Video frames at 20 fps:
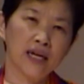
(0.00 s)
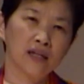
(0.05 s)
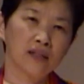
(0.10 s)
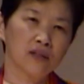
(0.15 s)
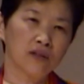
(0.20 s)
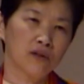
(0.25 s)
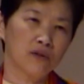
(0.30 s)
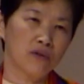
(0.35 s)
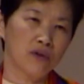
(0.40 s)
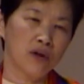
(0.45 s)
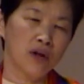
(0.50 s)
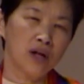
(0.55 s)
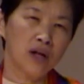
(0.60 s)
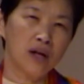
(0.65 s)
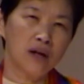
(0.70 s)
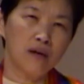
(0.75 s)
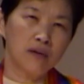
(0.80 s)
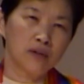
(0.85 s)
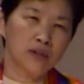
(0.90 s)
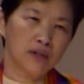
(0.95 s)
the
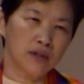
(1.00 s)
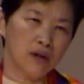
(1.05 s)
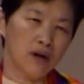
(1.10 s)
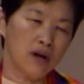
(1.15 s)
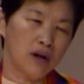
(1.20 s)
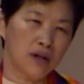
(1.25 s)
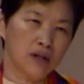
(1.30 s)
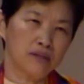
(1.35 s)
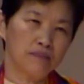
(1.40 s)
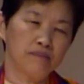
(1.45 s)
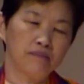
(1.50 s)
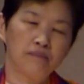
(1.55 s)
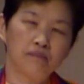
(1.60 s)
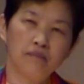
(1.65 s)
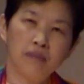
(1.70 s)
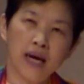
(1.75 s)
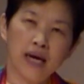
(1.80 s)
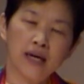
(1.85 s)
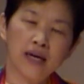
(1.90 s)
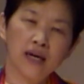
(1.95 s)
uh,
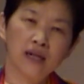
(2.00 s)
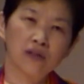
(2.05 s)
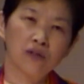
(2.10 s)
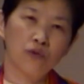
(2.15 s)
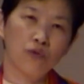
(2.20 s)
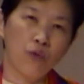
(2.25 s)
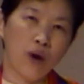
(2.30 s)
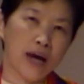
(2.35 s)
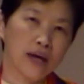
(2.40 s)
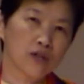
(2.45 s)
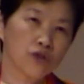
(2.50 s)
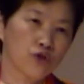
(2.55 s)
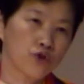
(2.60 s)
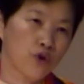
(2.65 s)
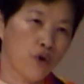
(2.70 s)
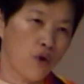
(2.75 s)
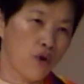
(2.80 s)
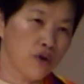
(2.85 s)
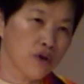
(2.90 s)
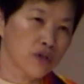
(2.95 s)
making the right
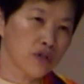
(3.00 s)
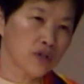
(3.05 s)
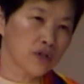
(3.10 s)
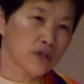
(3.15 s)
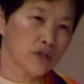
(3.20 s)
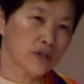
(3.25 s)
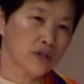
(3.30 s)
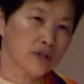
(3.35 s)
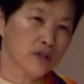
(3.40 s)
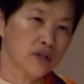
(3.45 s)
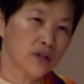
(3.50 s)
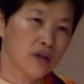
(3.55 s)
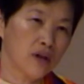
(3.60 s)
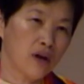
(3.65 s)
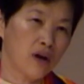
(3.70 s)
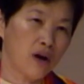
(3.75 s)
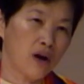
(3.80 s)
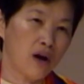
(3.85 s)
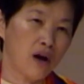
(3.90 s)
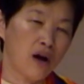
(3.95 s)
choice
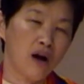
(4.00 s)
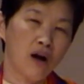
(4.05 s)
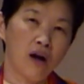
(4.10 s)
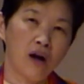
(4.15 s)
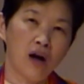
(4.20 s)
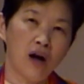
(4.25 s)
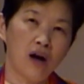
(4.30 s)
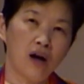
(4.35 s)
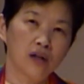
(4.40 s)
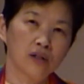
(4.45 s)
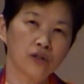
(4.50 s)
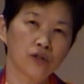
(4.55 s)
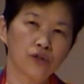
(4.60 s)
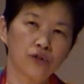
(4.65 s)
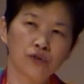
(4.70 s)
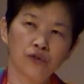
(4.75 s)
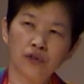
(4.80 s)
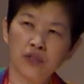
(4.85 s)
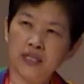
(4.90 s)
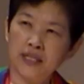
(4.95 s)
uh,
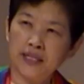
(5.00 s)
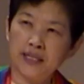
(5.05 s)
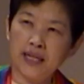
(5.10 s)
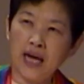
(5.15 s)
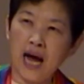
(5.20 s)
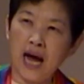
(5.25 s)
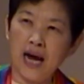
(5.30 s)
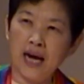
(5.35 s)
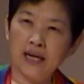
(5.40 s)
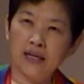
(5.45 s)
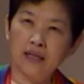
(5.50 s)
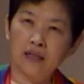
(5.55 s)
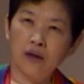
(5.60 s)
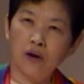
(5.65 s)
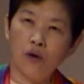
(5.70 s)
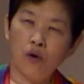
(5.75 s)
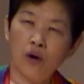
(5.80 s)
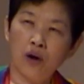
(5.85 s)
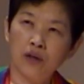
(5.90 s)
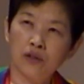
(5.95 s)
to decide
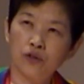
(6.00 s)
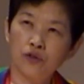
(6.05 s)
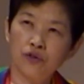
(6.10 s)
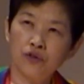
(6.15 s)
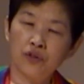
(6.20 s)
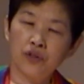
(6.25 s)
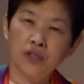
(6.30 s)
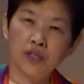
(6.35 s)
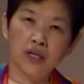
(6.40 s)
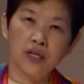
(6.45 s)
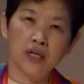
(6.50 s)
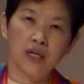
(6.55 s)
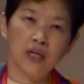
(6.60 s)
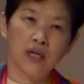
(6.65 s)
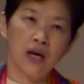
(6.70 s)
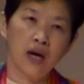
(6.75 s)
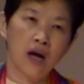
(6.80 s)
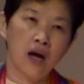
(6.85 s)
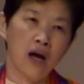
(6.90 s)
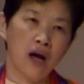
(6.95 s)
or to
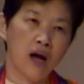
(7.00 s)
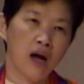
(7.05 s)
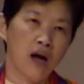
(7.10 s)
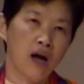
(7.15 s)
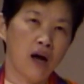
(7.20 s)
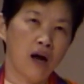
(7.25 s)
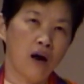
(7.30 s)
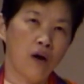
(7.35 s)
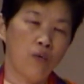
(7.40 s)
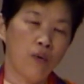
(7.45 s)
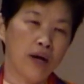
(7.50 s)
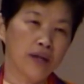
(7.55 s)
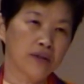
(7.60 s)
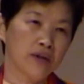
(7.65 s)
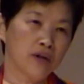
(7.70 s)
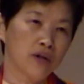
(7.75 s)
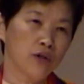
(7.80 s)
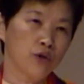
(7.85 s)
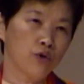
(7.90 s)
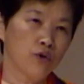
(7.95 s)
see
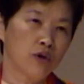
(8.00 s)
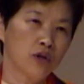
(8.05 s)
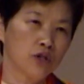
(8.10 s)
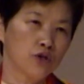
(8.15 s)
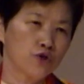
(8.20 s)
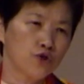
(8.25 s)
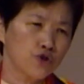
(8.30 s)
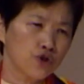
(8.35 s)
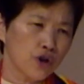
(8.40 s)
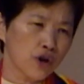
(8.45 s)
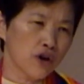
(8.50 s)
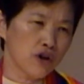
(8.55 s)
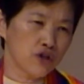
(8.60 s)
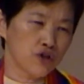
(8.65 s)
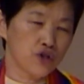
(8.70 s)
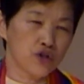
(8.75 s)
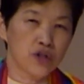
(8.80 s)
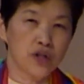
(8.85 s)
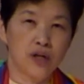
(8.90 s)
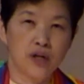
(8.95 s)
whether your
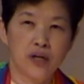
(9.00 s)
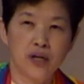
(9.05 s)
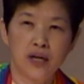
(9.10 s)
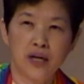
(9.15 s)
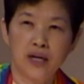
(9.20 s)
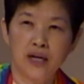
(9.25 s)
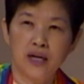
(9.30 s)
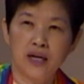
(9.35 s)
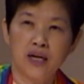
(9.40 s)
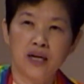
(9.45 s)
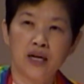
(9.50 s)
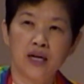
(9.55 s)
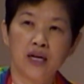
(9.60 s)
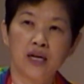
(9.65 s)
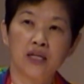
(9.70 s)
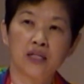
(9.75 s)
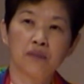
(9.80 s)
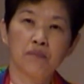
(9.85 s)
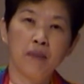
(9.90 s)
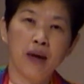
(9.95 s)
church
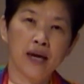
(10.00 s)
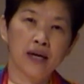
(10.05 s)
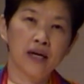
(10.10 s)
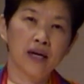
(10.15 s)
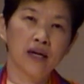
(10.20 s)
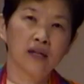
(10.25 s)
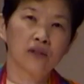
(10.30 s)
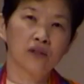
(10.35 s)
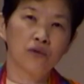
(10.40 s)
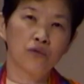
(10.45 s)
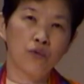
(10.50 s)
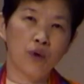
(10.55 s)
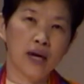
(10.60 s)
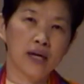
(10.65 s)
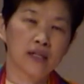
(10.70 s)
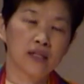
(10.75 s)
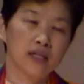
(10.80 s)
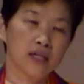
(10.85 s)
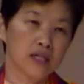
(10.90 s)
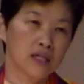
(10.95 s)
is making the
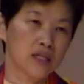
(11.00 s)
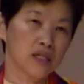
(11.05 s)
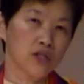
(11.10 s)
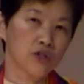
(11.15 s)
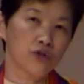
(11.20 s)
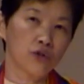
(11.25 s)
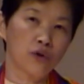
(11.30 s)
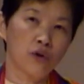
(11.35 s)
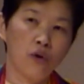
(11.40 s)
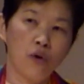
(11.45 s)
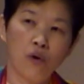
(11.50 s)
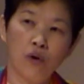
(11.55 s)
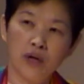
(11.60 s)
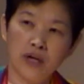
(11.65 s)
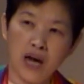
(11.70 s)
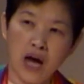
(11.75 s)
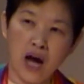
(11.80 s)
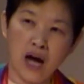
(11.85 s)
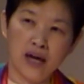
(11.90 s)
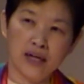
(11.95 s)
right decision or
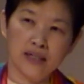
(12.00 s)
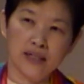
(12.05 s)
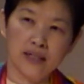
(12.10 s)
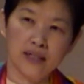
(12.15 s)
not.